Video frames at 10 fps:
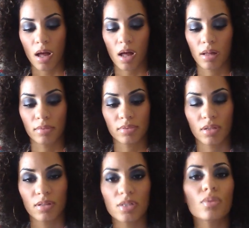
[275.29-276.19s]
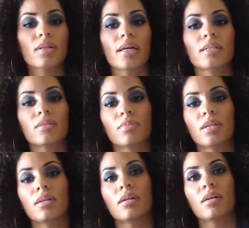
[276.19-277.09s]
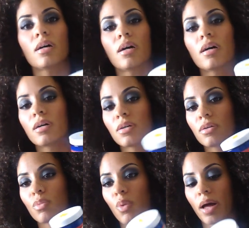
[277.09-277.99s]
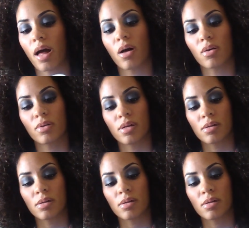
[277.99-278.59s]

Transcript: So this will last me a good while.